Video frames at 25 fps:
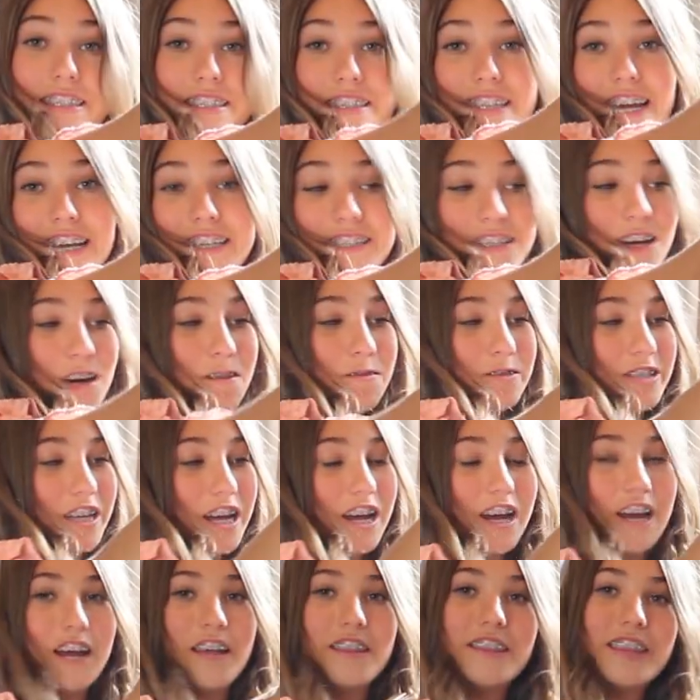they told
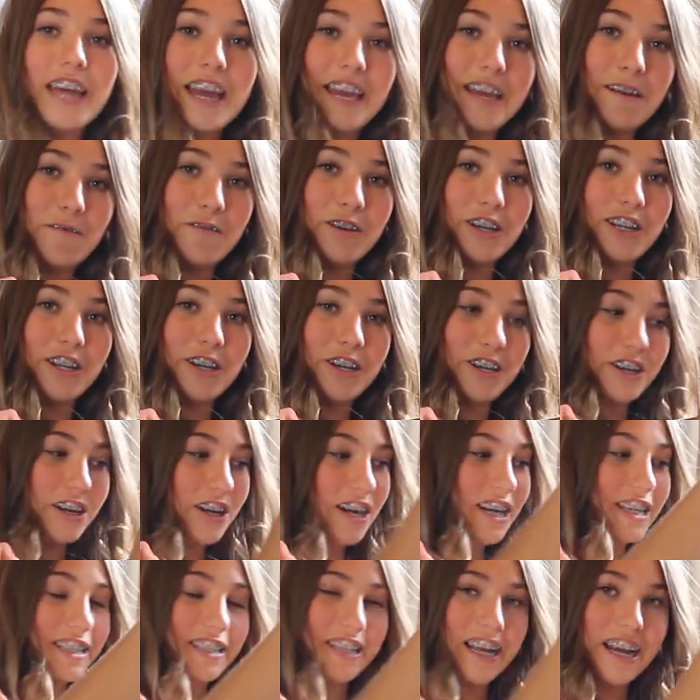her that it would look
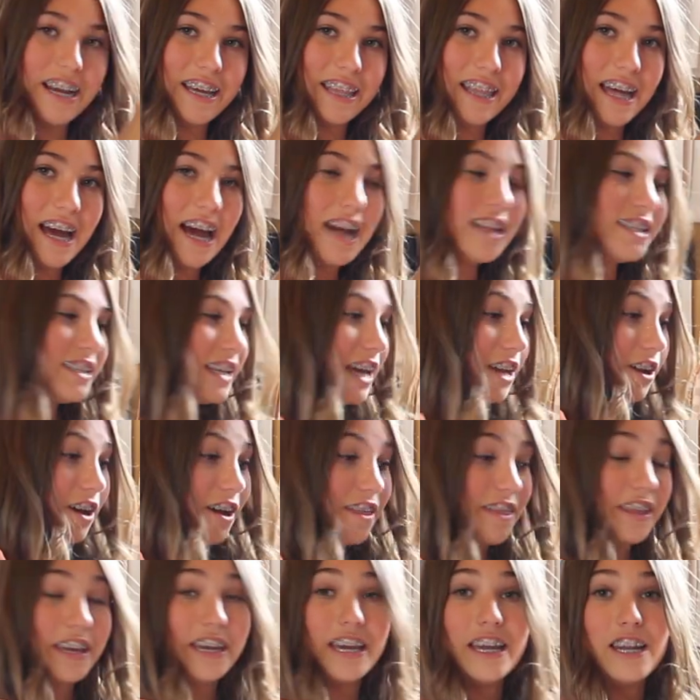nice like that, and
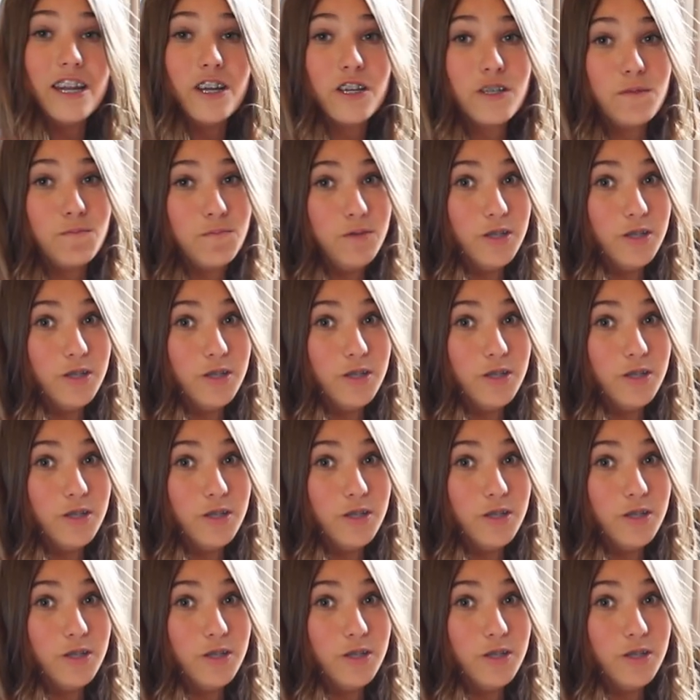I think it looks